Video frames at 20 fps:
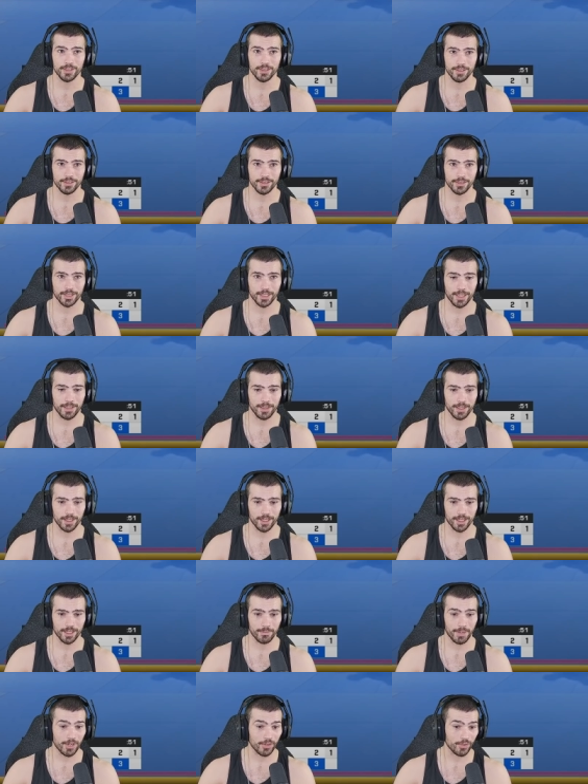Okay,
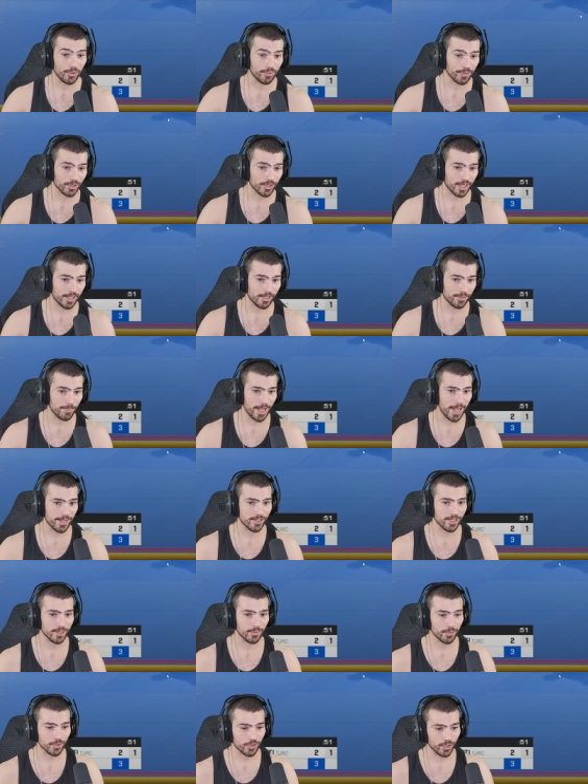um, I don't know if this guy's
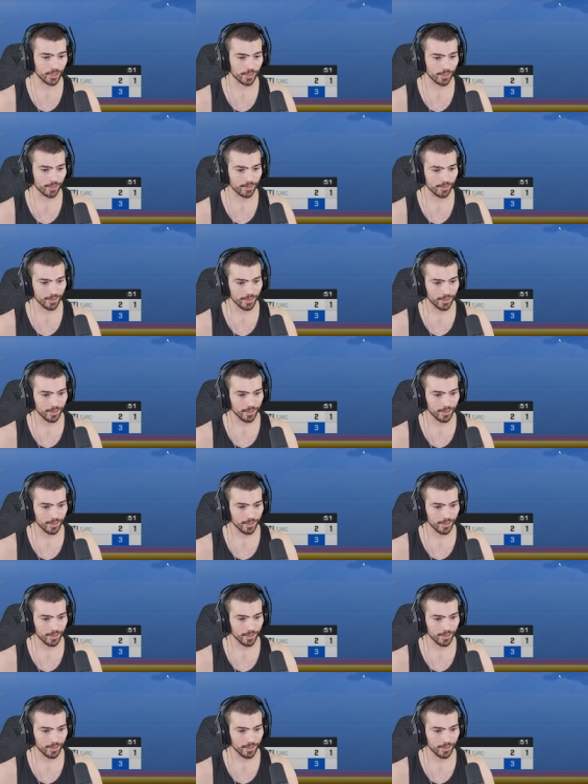passing was good.